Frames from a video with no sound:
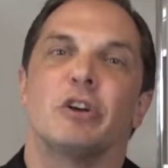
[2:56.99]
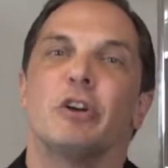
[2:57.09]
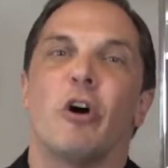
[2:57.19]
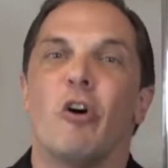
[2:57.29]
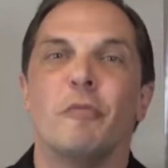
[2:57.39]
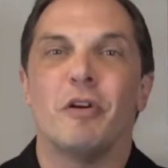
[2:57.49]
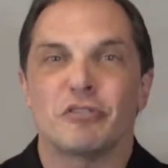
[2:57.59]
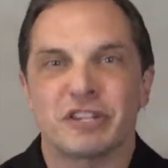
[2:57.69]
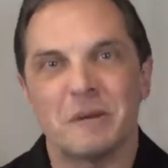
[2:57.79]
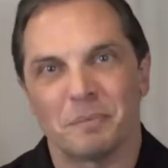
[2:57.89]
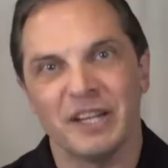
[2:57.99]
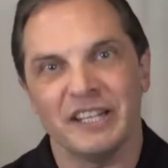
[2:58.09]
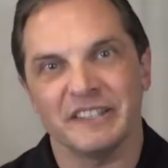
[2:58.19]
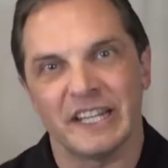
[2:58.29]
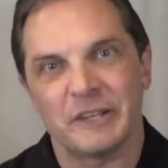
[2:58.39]
could almost
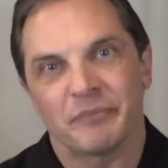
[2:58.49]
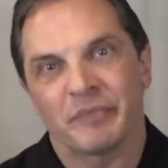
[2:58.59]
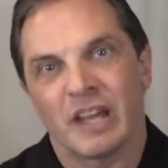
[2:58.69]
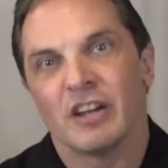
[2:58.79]
completely